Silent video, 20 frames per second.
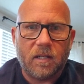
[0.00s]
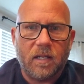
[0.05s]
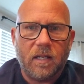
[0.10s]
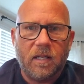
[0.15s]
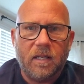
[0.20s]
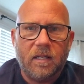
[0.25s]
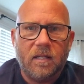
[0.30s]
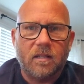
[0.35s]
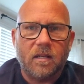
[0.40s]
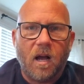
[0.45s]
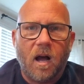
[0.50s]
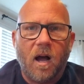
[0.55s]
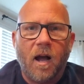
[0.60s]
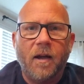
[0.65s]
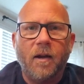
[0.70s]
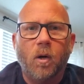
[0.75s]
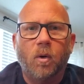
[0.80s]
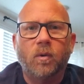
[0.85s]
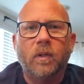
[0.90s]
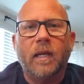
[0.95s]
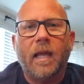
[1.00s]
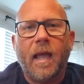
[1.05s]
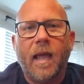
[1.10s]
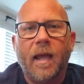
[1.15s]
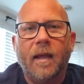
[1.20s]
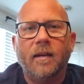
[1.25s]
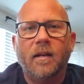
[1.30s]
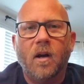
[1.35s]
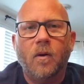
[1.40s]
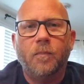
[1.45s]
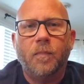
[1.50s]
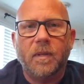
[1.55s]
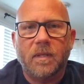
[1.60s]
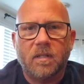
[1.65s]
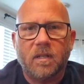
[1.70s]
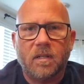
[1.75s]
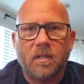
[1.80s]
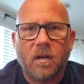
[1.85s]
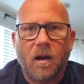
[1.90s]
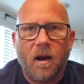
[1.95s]
is I only hand out
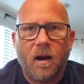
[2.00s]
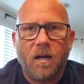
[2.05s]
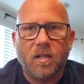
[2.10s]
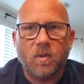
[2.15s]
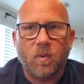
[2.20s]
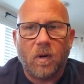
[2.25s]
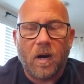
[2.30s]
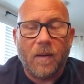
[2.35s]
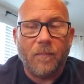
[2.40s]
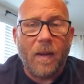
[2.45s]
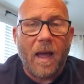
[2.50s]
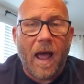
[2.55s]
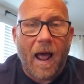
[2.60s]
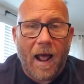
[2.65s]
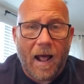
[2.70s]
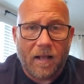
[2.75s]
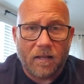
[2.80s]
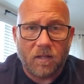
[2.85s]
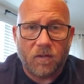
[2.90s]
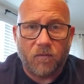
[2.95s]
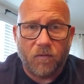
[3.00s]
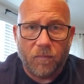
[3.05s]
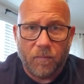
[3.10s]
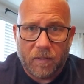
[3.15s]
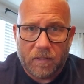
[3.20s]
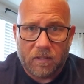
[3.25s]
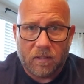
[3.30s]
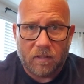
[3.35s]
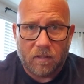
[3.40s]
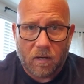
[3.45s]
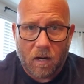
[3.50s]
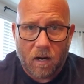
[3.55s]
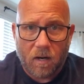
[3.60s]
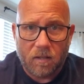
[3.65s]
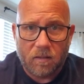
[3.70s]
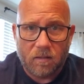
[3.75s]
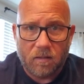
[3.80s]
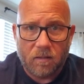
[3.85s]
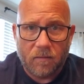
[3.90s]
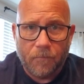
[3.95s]
business cards when I'm asked for business
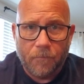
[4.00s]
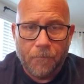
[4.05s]
cards.